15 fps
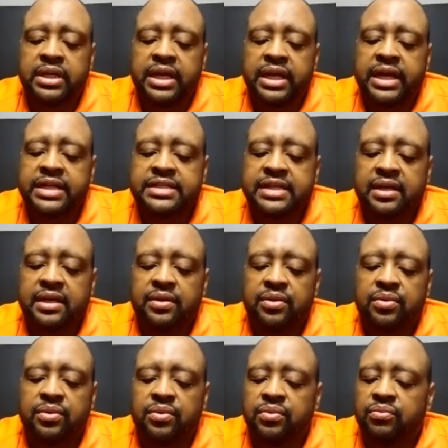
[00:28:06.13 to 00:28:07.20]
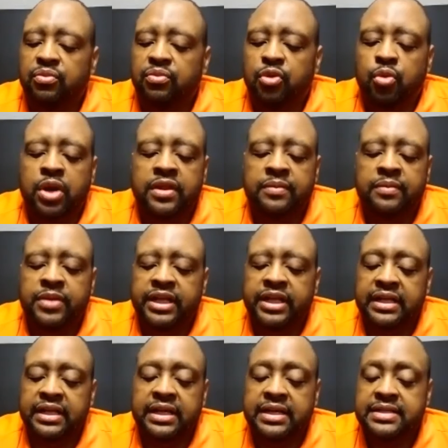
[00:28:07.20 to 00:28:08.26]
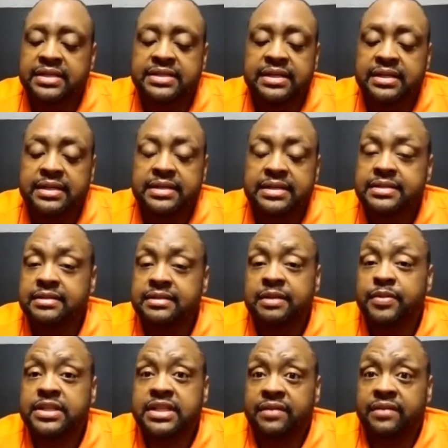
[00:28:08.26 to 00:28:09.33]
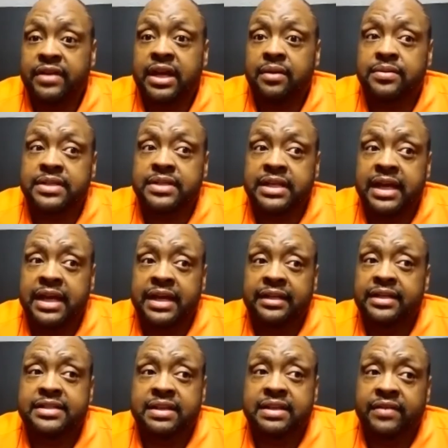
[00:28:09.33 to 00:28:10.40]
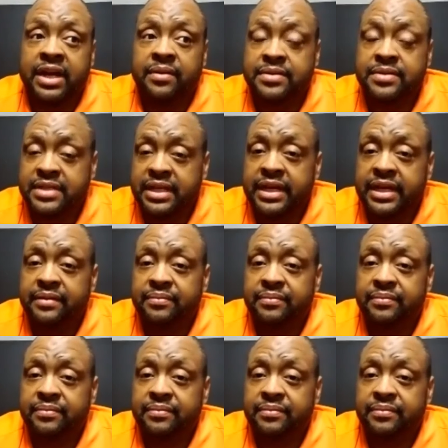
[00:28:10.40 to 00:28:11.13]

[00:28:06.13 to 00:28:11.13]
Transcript: And so one of the big things, sleeping 7 hours a day, at least 7 hours a day.